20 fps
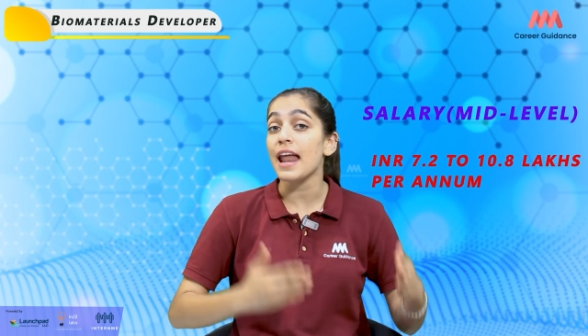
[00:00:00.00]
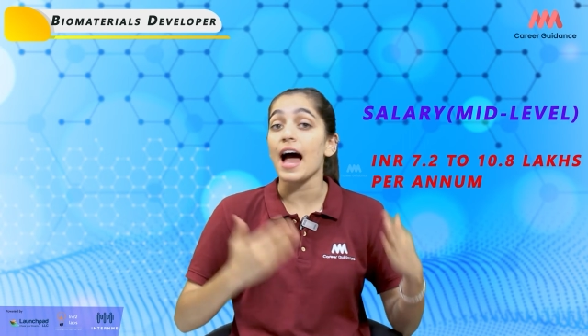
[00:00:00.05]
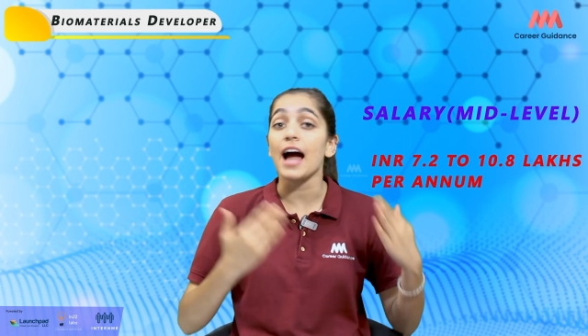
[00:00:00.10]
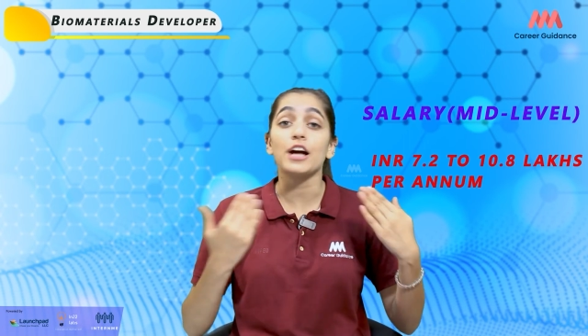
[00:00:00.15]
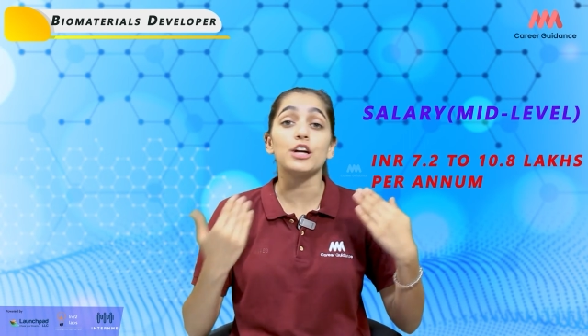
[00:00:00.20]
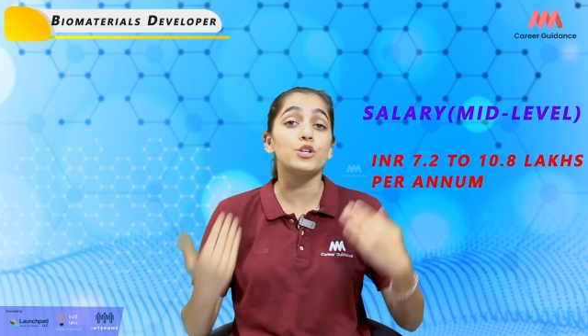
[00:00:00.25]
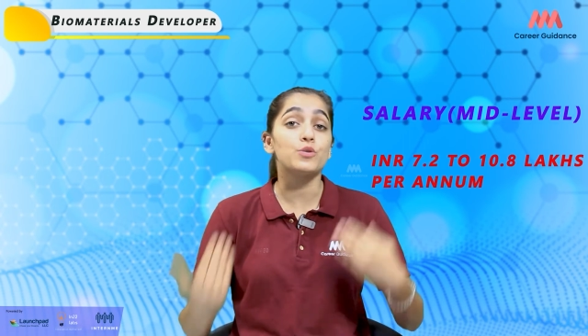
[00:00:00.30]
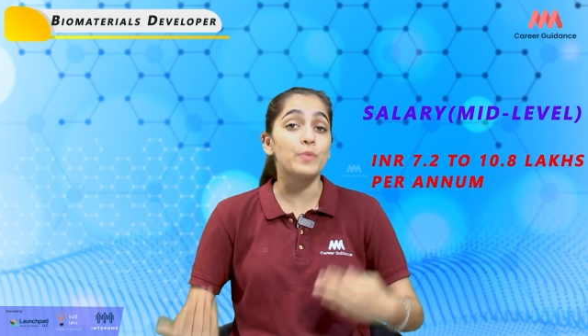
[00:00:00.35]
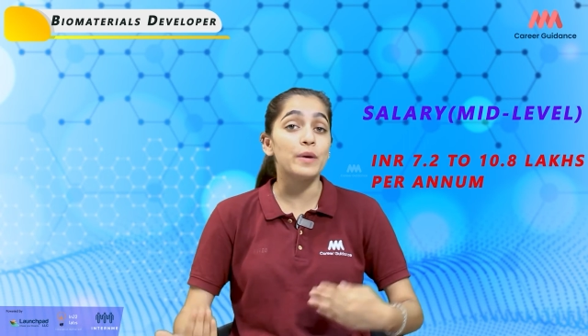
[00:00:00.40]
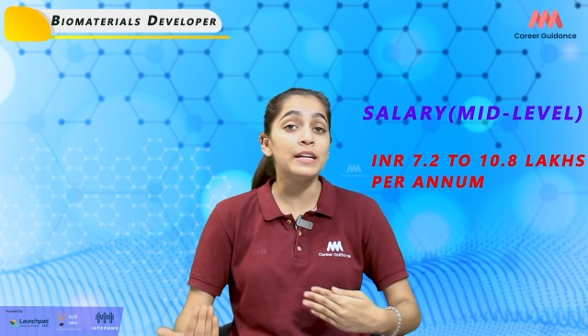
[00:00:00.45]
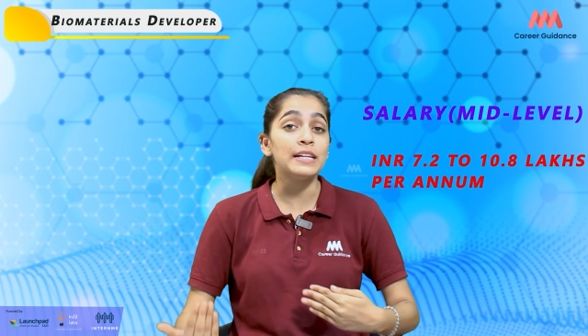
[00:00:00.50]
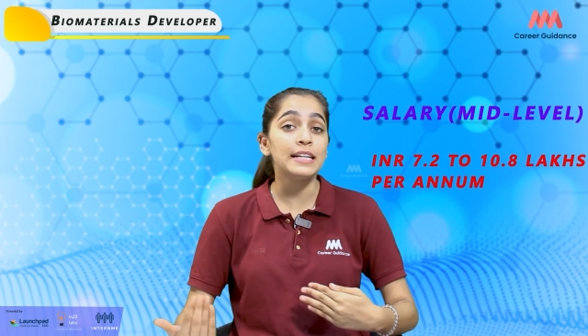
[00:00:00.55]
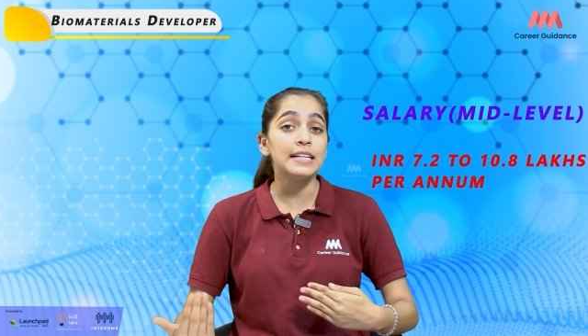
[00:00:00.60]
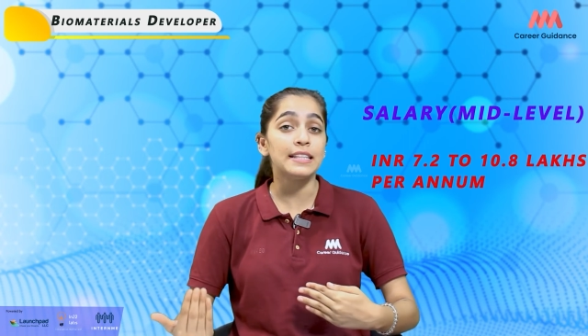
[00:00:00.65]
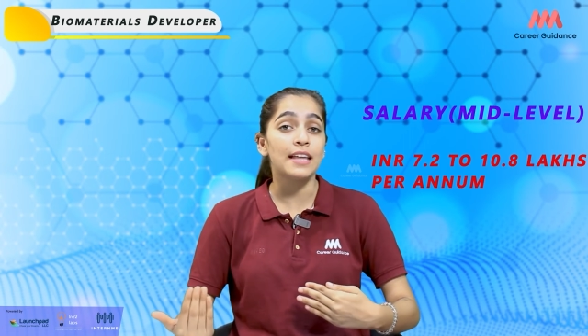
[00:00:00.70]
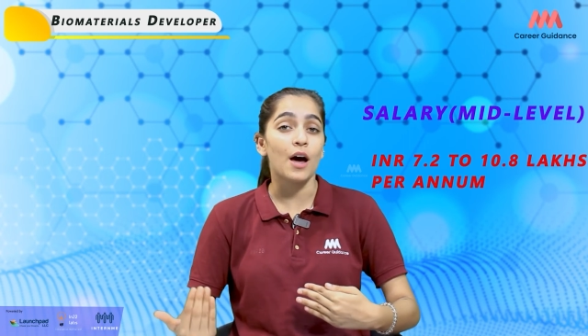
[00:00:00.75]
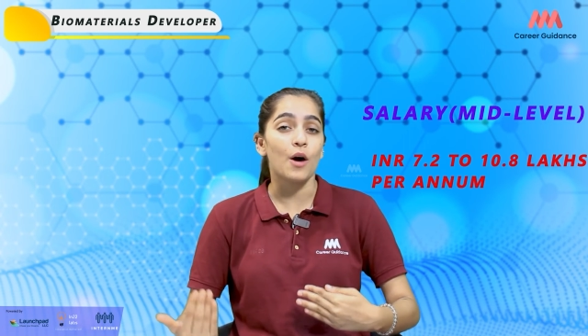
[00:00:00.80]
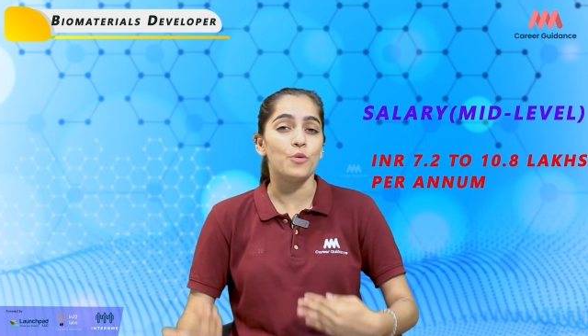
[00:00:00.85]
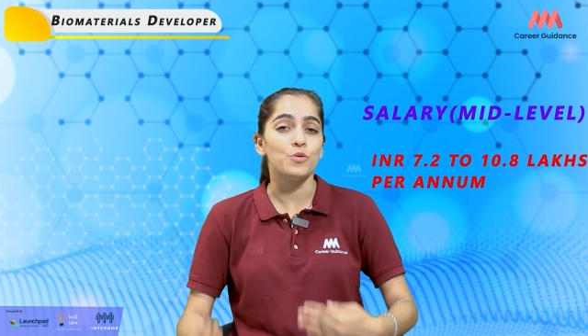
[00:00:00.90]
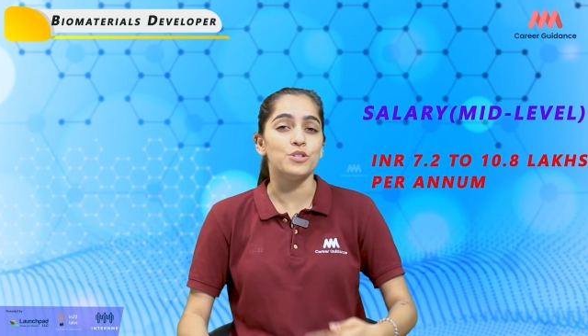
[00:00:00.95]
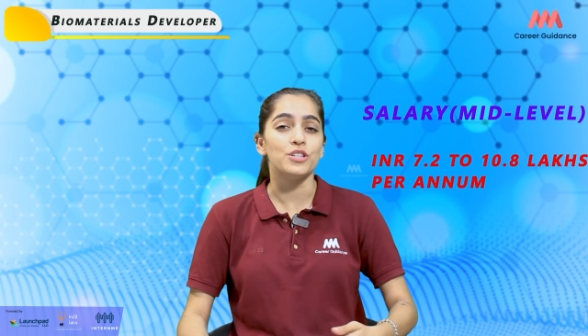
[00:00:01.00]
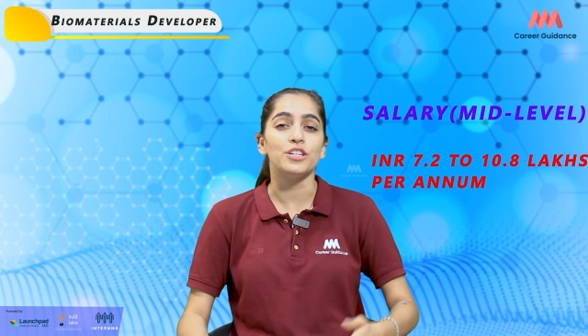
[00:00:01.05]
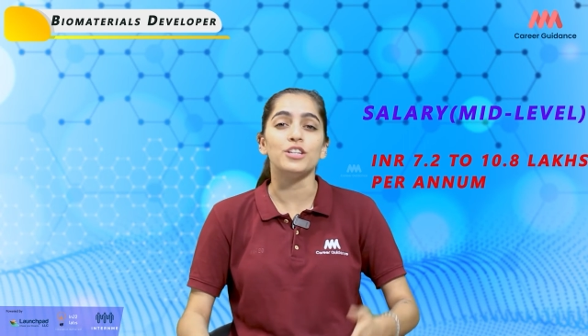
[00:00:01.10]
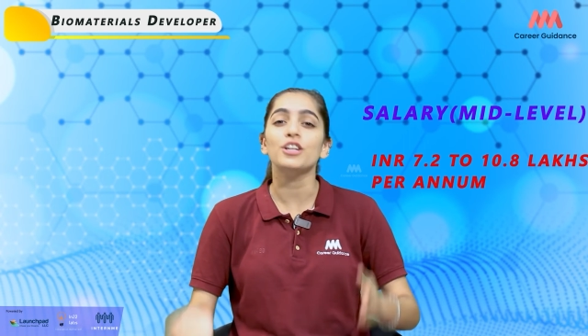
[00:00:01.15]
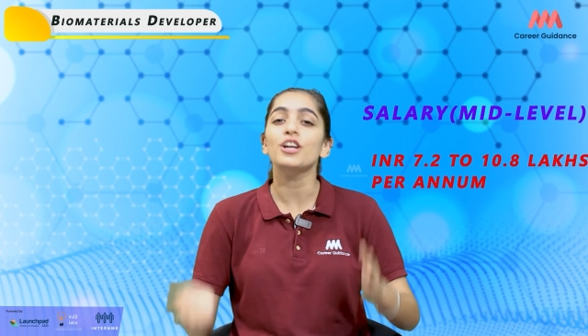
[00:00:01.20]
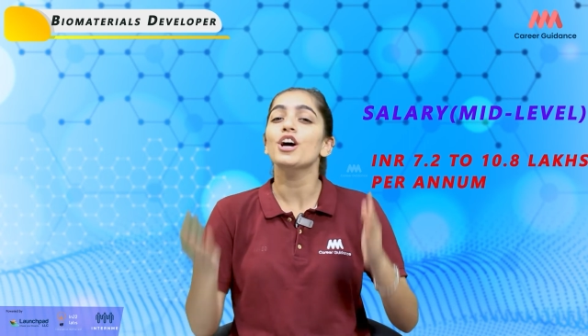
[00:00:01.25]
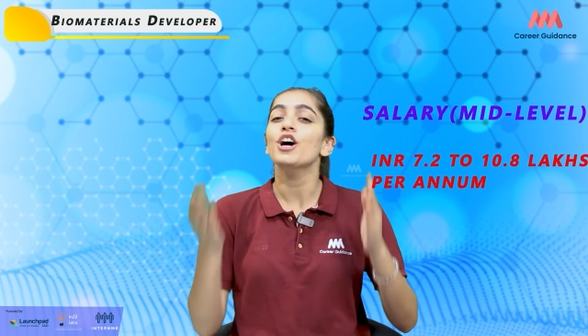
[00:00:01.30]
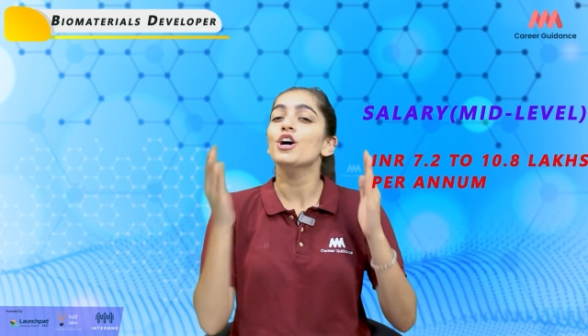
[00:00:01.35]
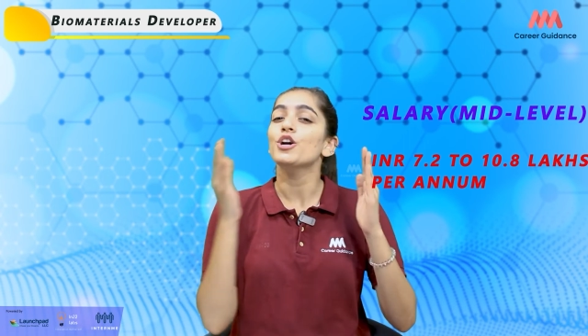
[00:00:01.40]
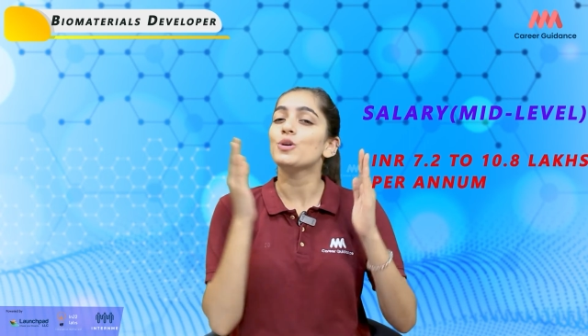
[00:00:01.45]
lakh 20,000